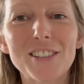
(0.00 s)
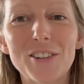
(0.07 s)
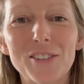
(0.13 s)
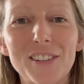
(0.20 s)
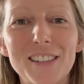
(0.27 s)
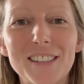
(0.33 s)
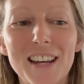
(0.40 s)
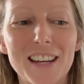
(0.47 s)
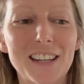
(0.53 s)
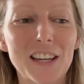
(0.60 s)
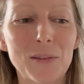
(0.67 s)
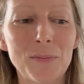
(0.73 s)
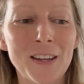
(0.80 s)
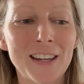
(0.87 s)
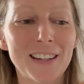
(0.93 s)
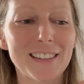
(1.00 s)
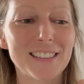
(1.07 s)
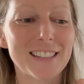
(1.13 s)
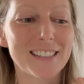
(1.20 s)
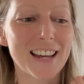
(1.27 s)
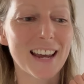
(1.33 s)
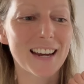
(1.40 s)
only taking me
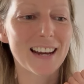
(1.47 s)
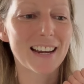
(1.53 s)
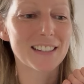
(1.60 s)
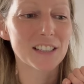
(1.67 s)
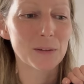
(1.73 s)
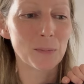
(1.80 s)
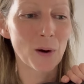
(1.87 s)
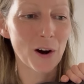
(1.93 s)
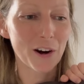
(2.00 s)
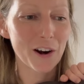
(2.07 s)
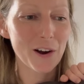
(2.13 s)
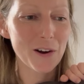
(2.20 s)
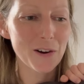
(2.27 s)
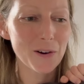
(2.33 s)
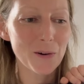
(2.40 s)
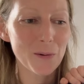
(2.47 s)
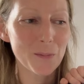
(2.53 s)
today and tomorrow,